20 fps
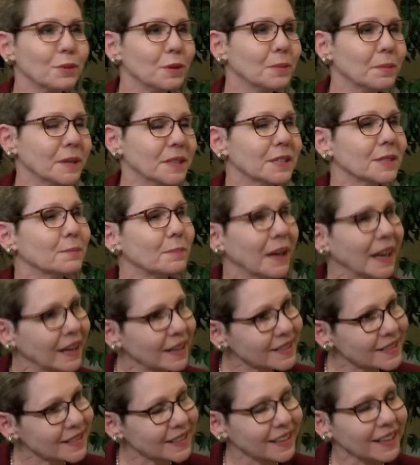Rubens
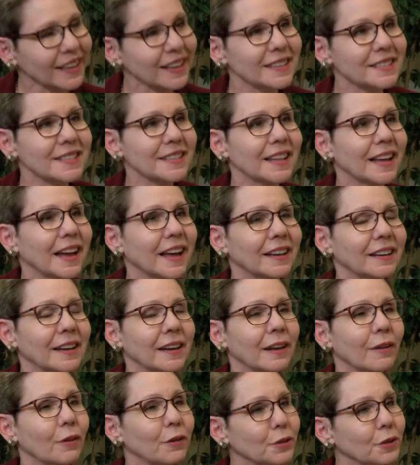painting is that
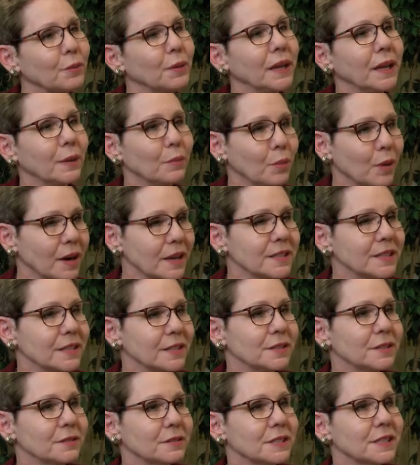although he was,
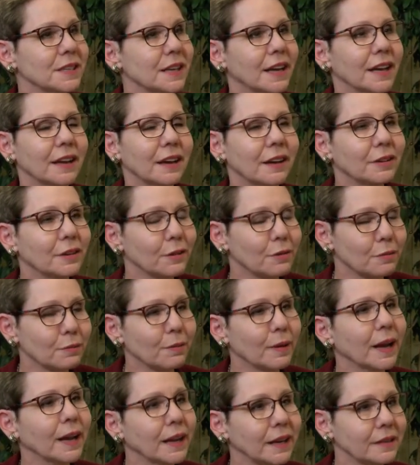as you say, a
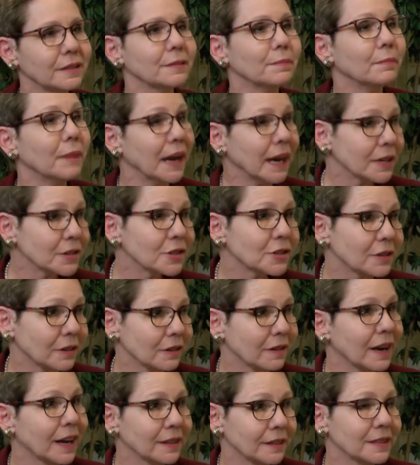great
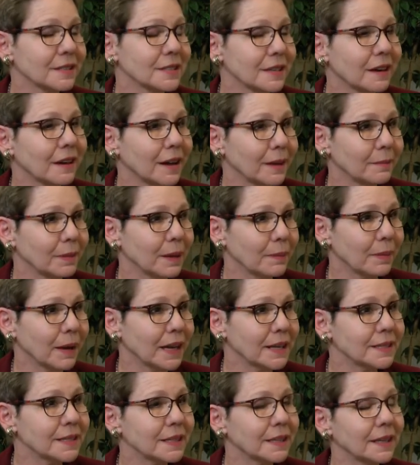master at the time he
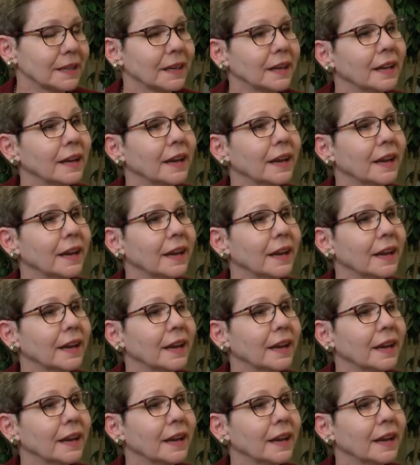painted it,